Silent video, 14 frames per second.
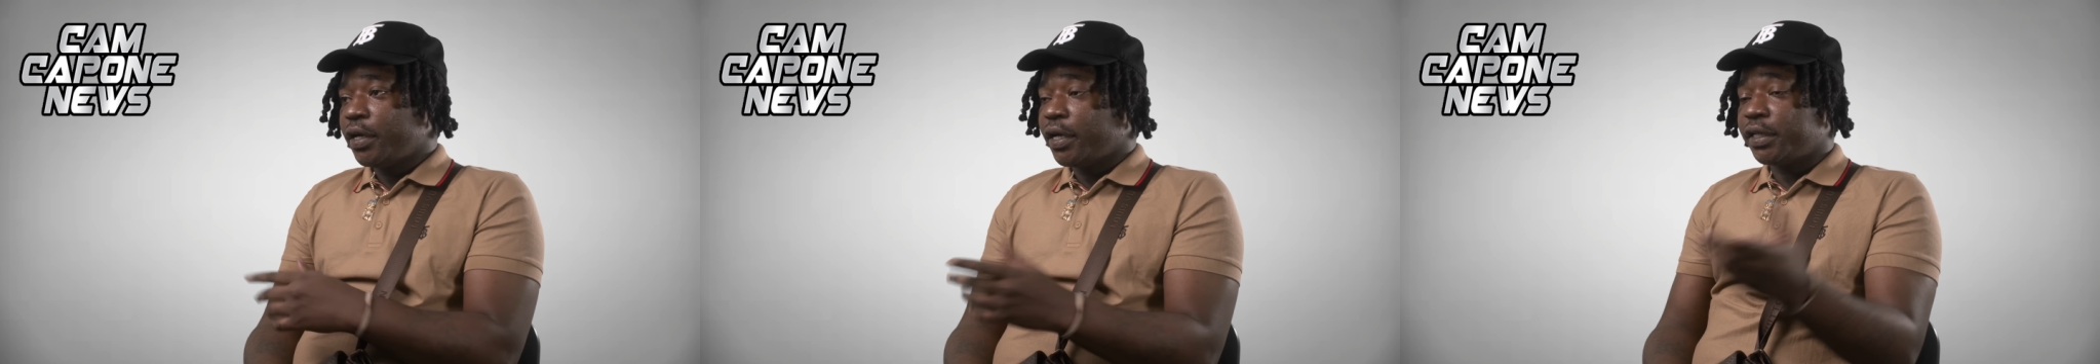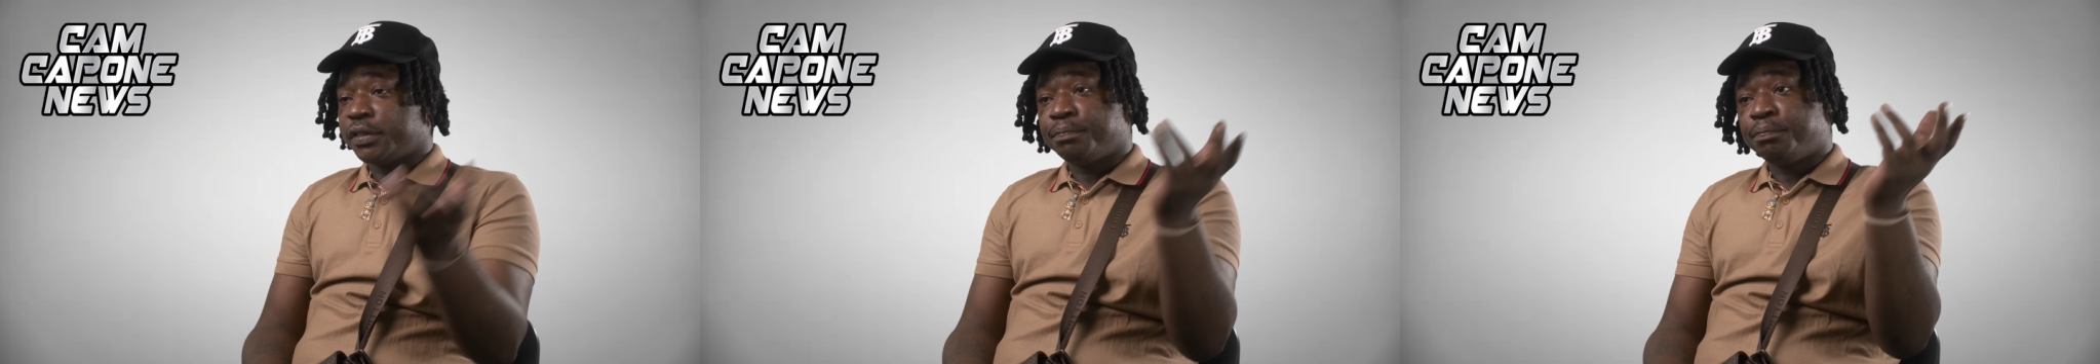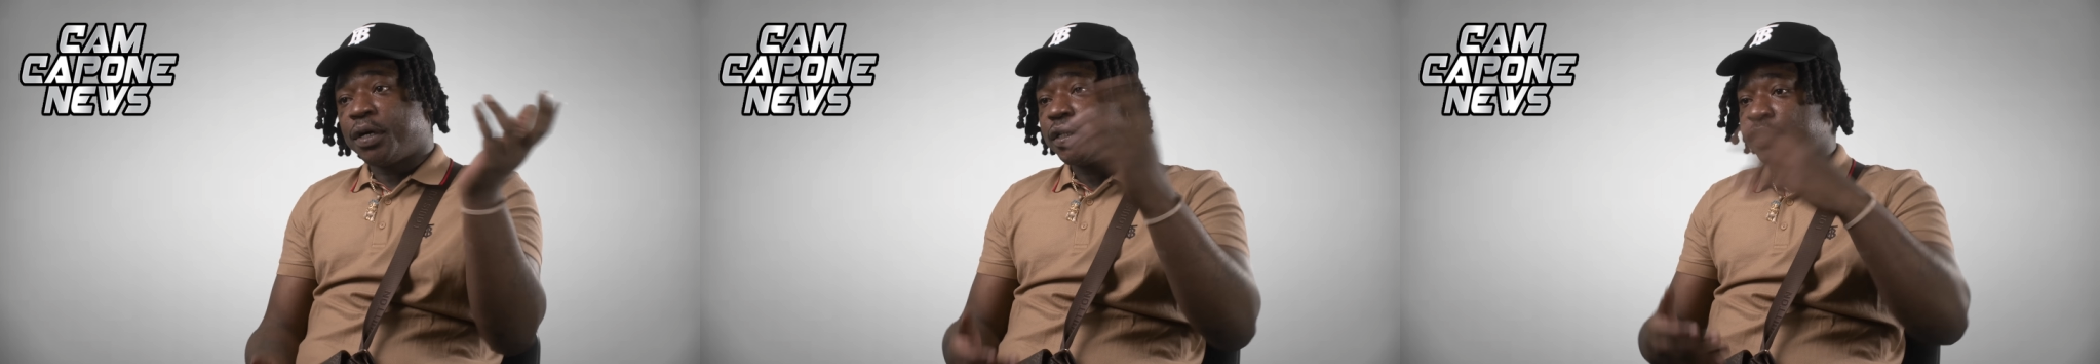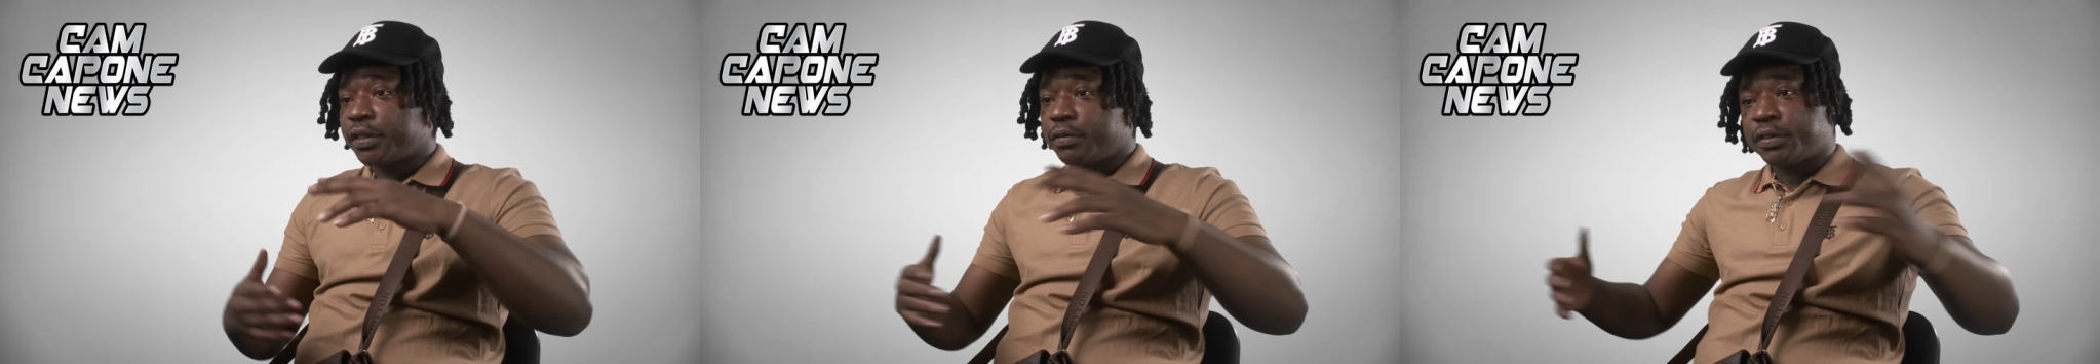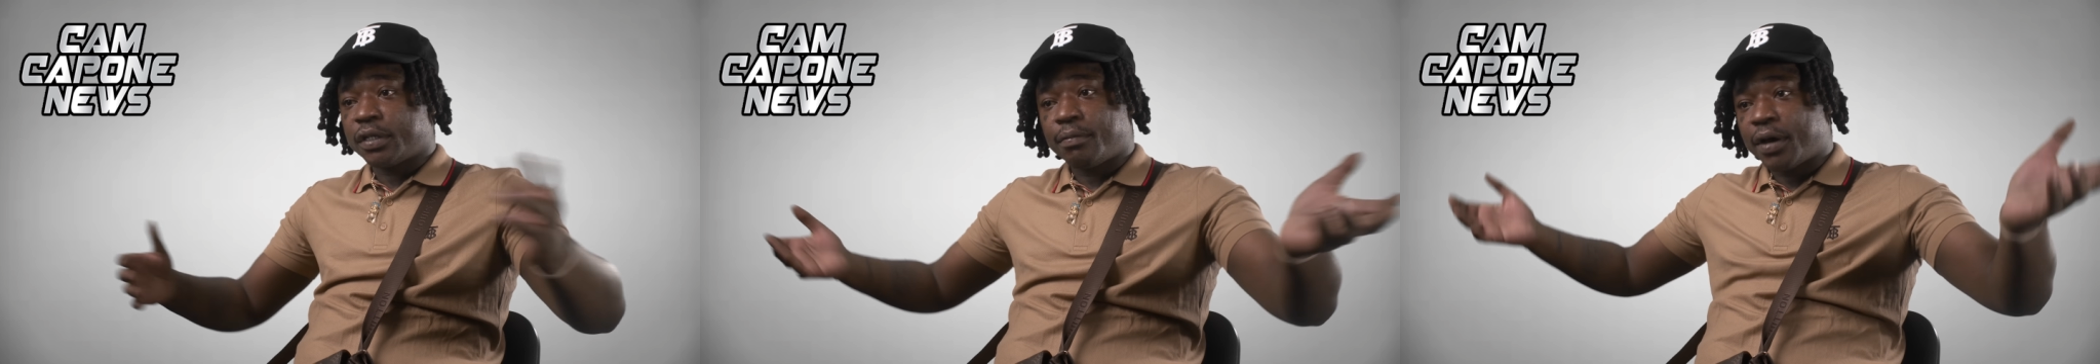It's busting.
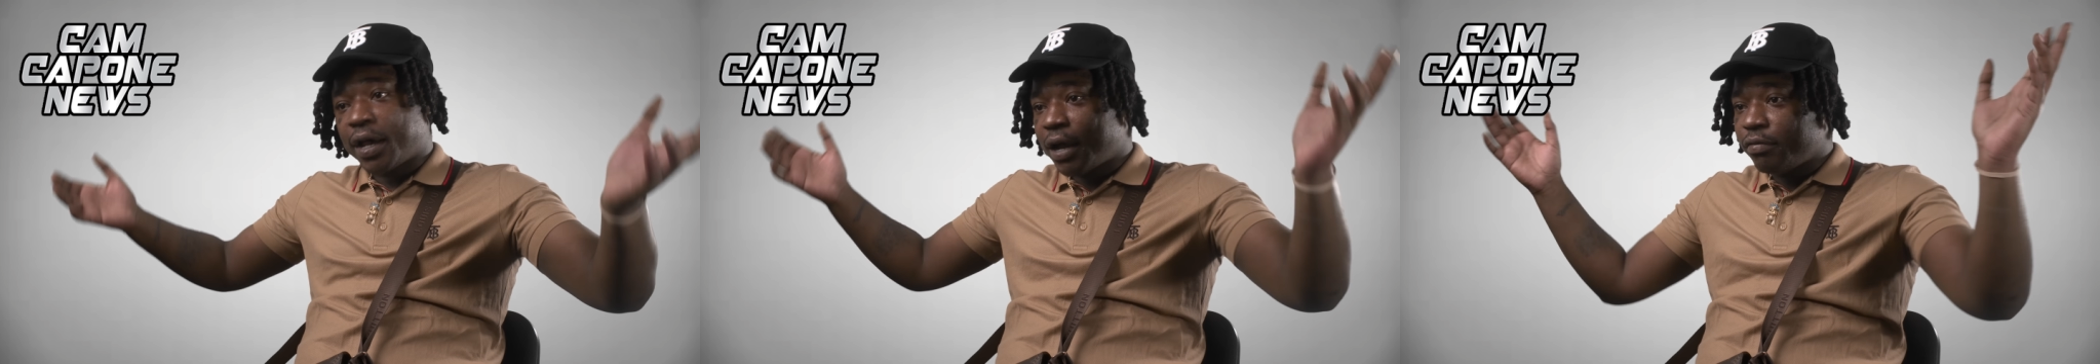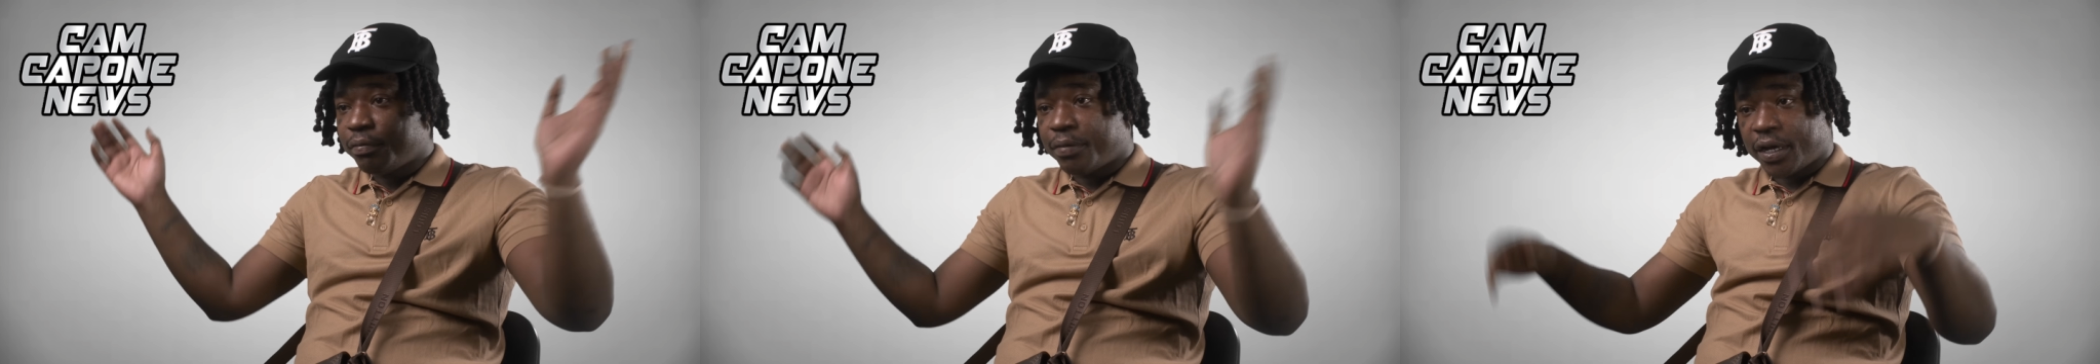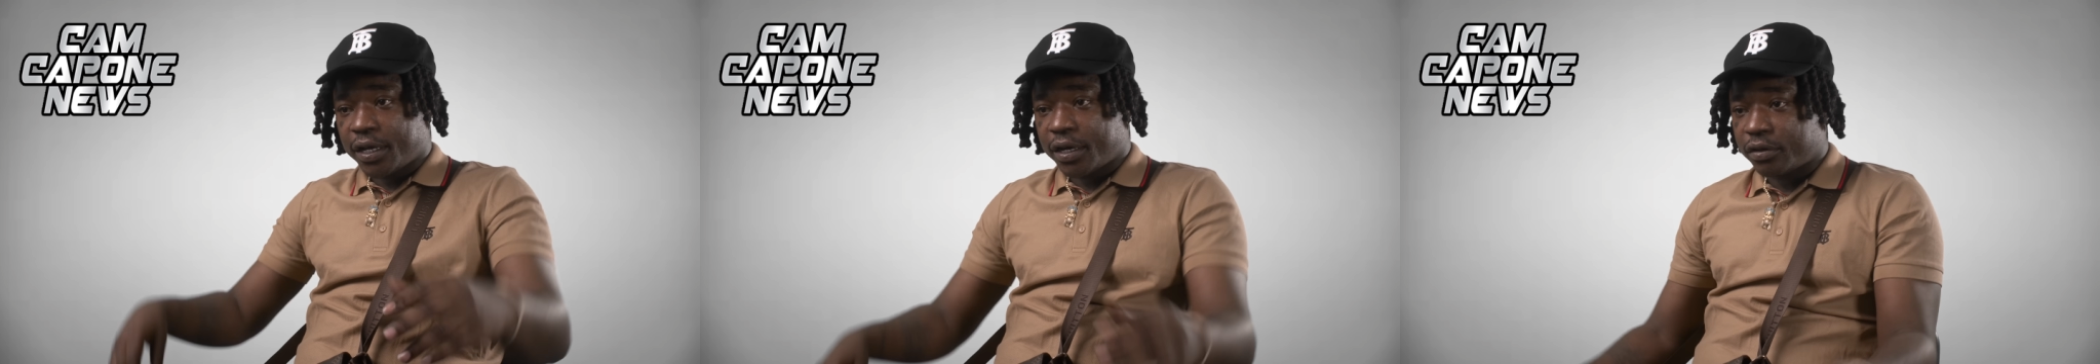I'm talking about everybody